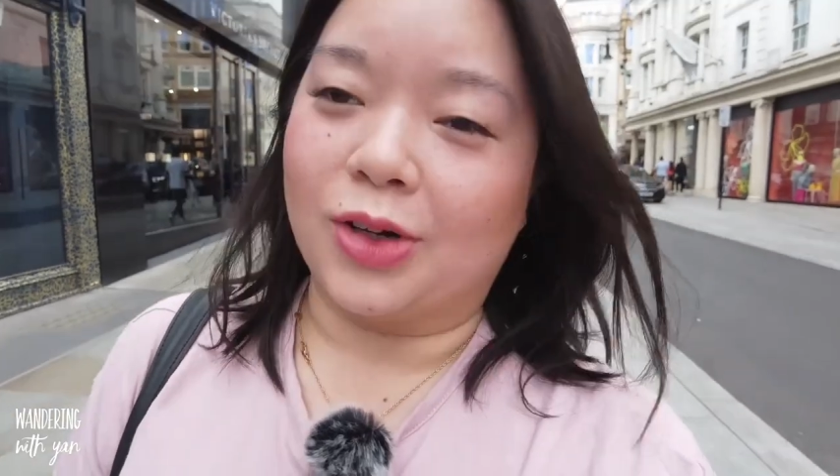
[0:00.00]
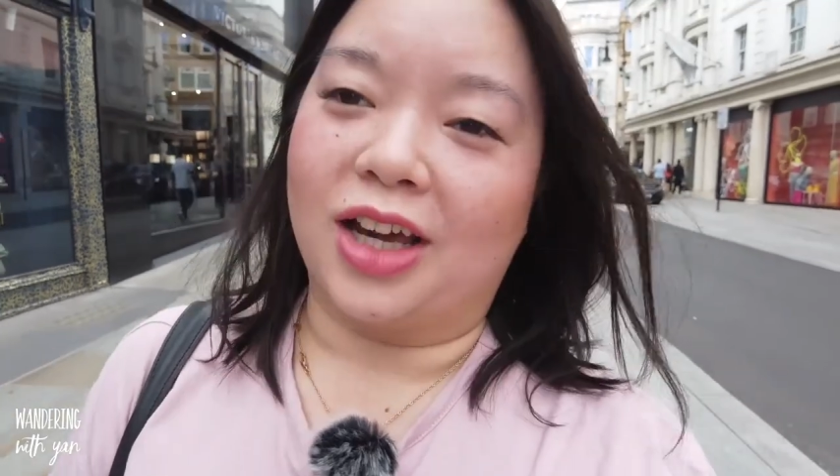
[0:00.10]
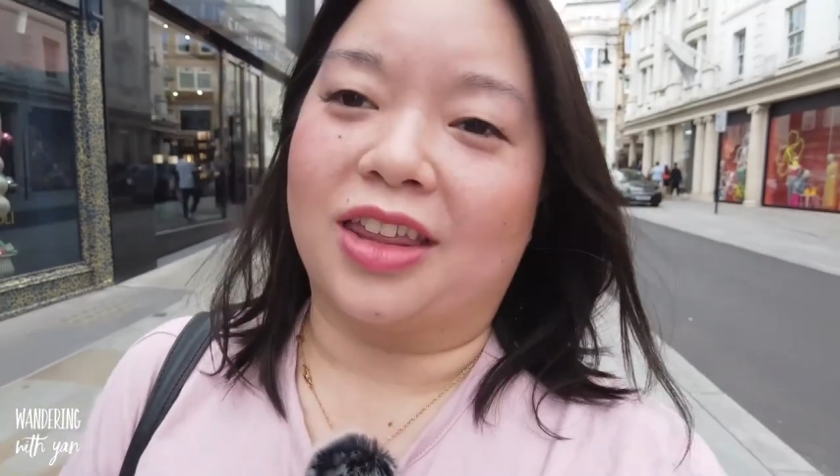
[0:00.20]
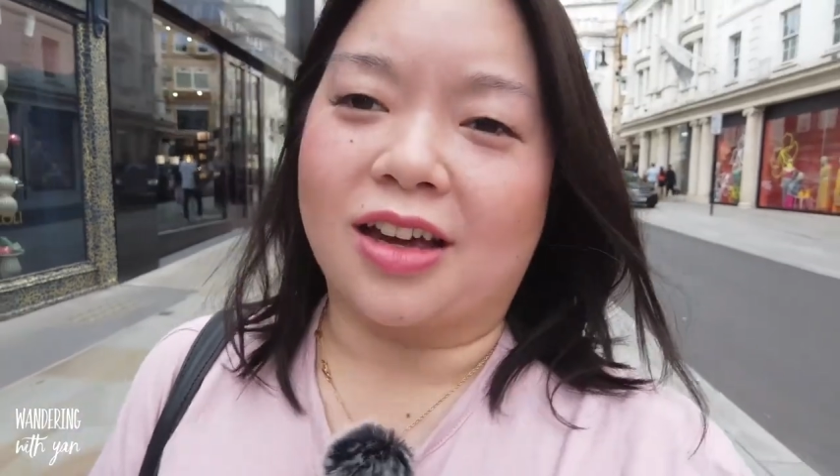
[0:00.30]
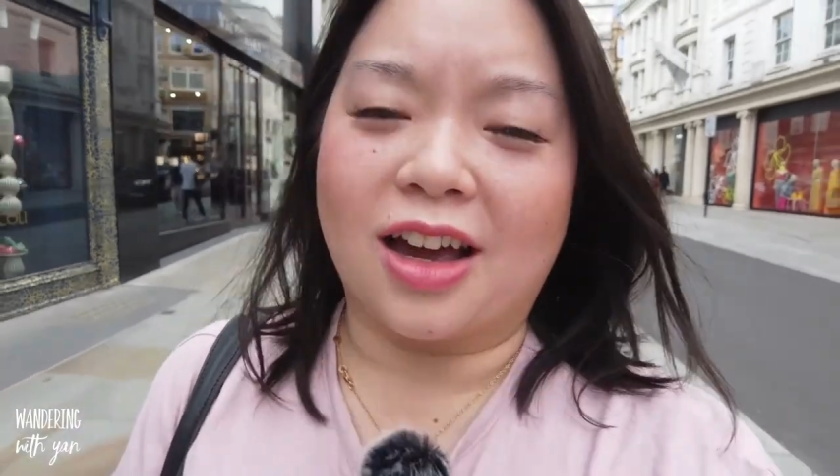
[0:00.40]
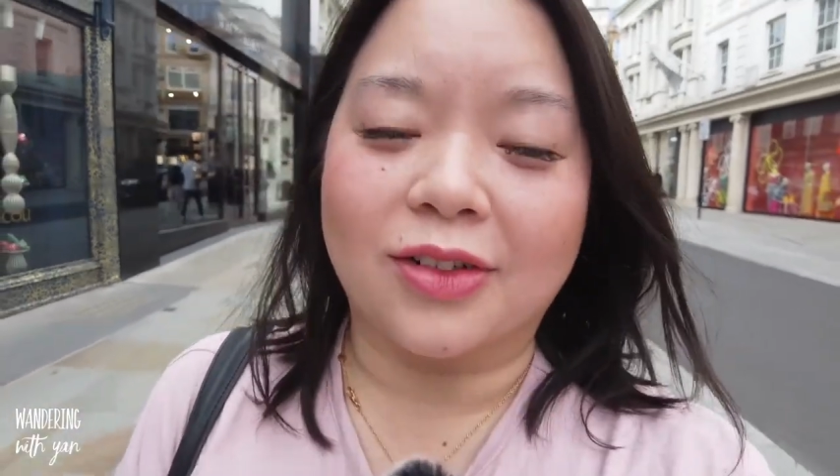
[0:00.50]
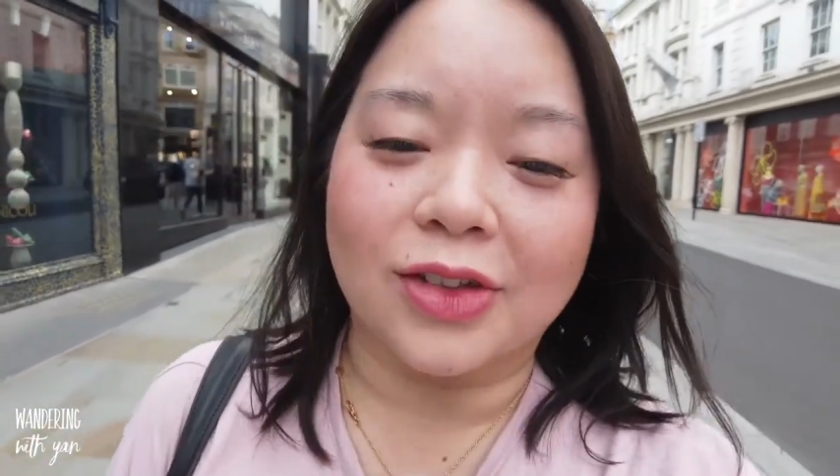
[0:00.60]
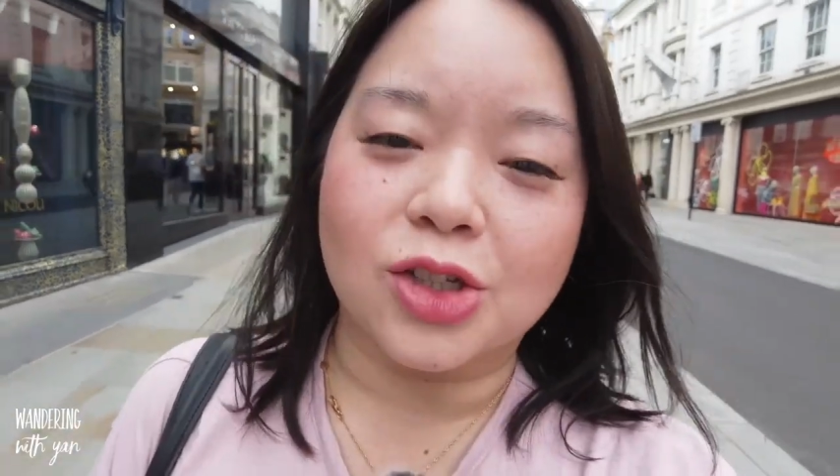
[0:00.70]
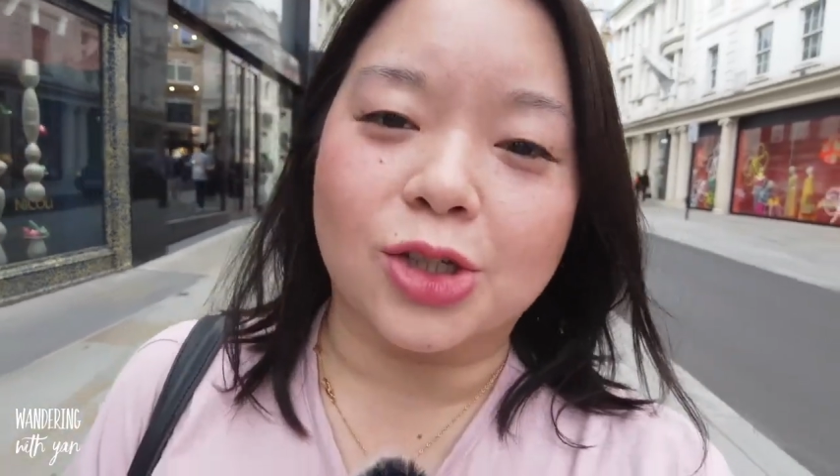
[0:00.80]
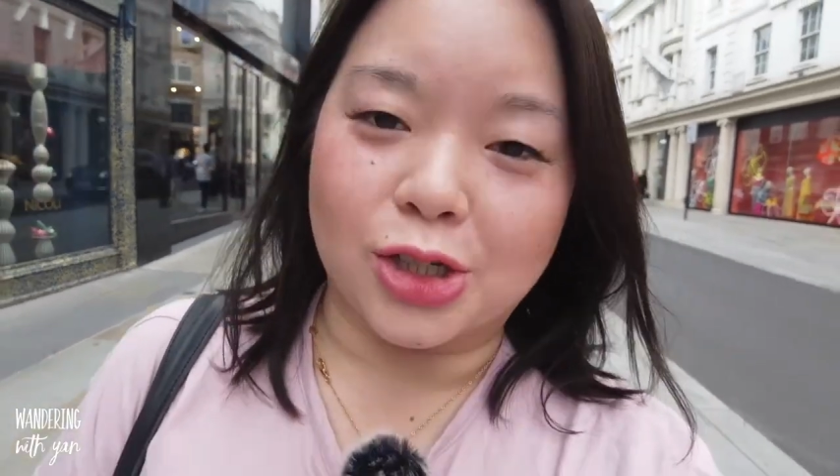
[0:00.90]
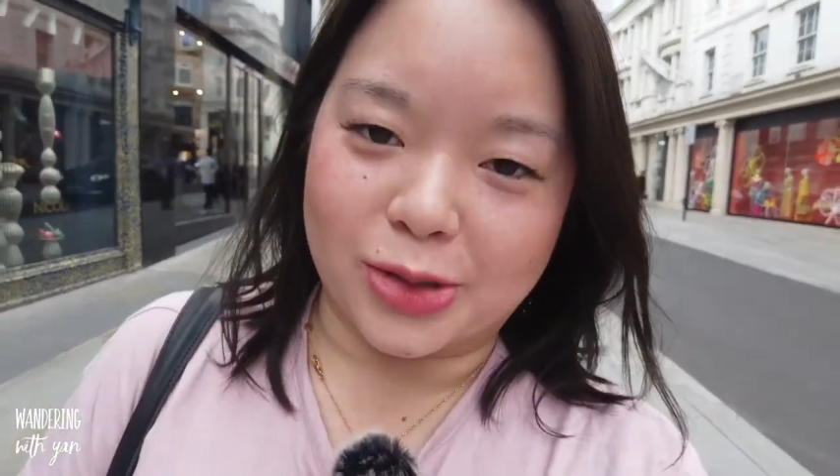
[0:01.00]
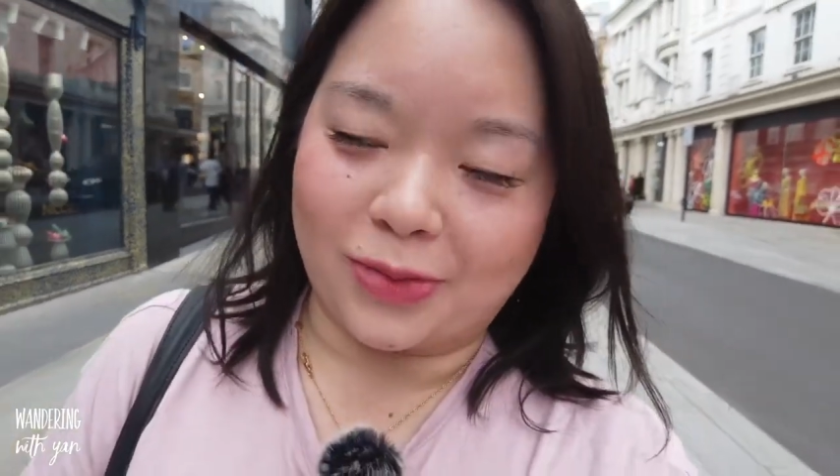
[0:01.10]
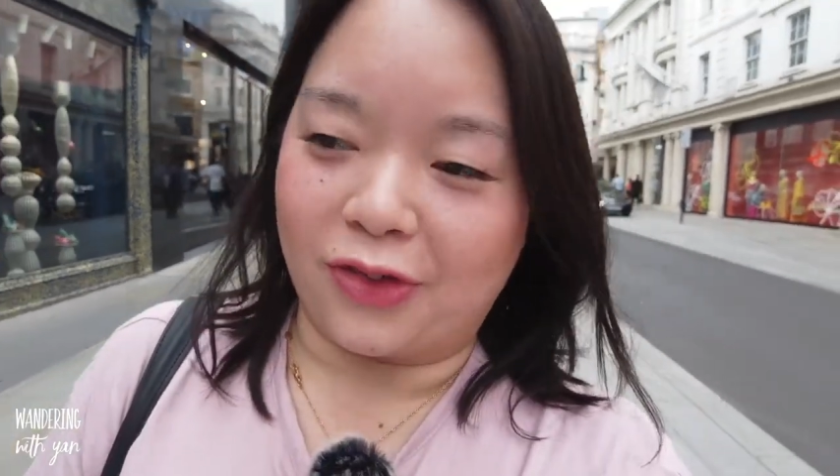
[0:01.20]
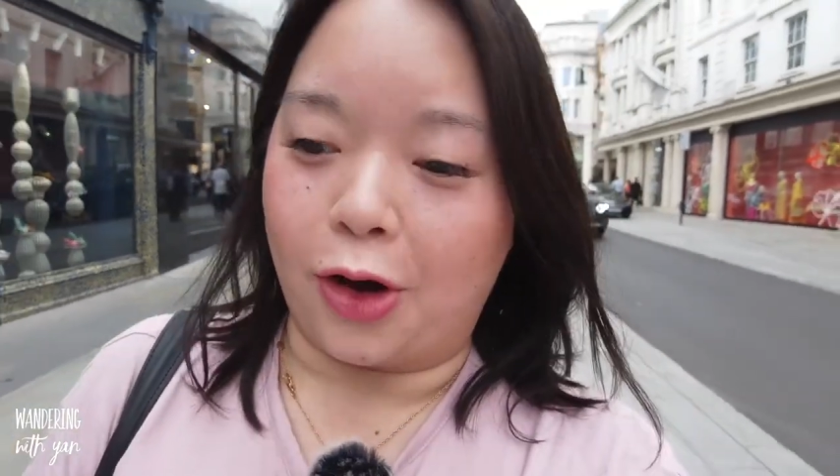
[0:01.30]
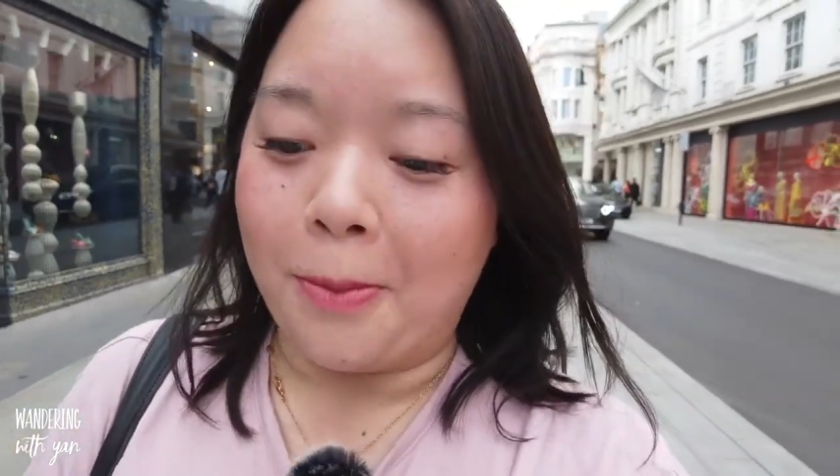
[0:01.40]
I kind of introduced
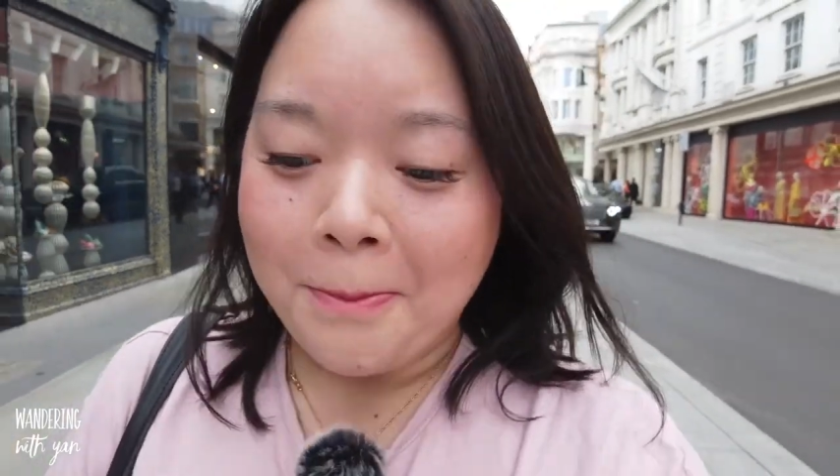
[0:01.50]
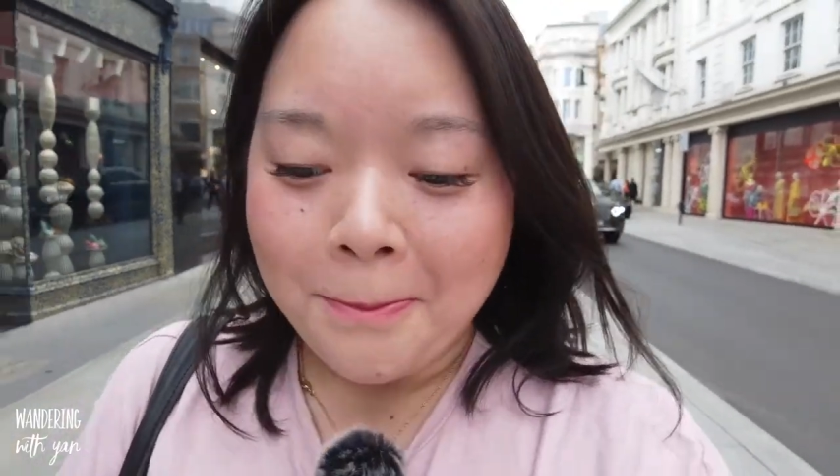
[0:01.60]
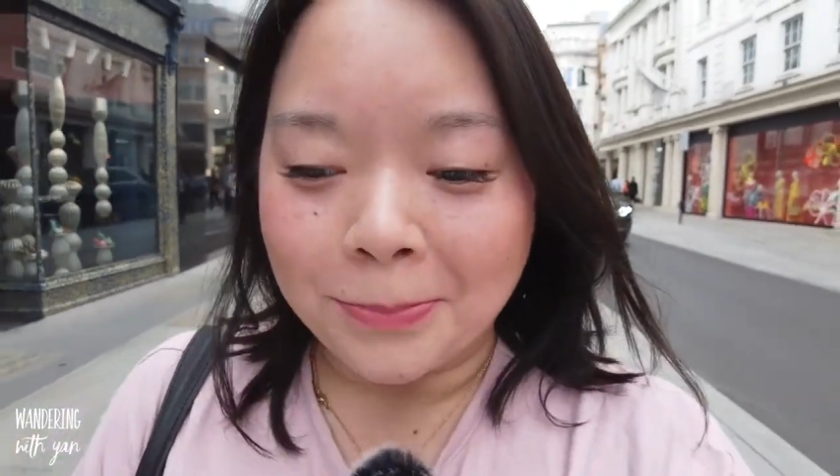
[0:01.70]
before,